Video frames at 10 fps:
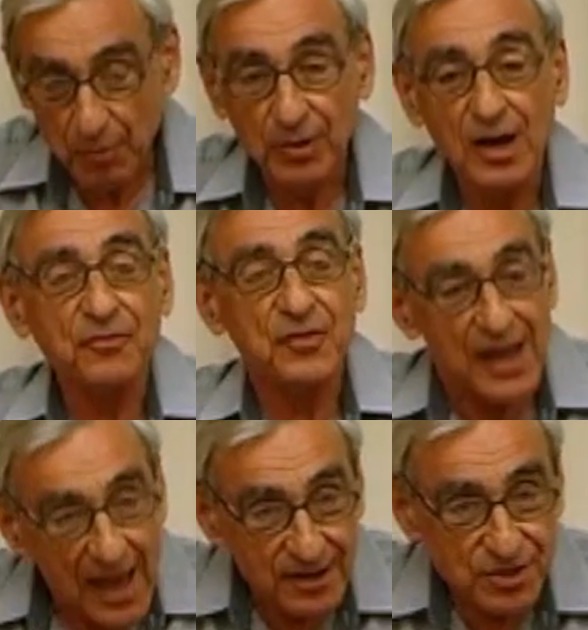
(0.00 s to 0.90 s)
were not the
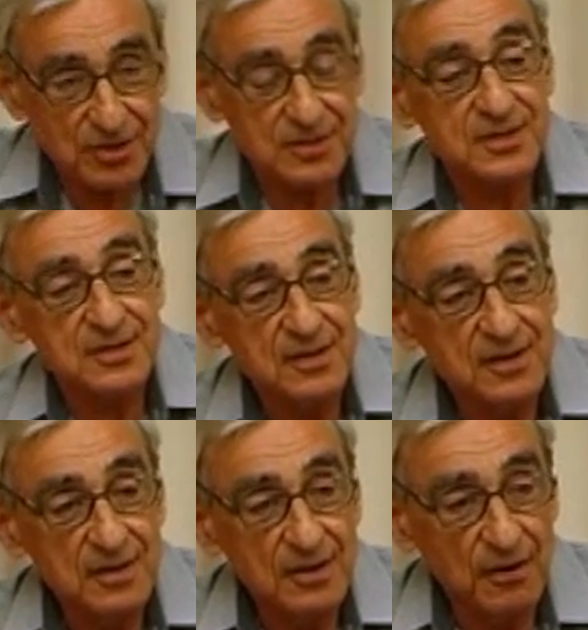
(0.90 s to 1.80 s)
agents
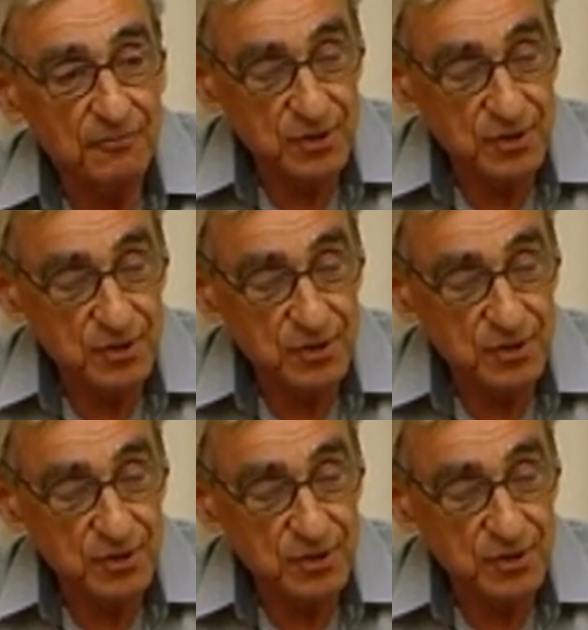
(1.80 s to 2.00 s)
of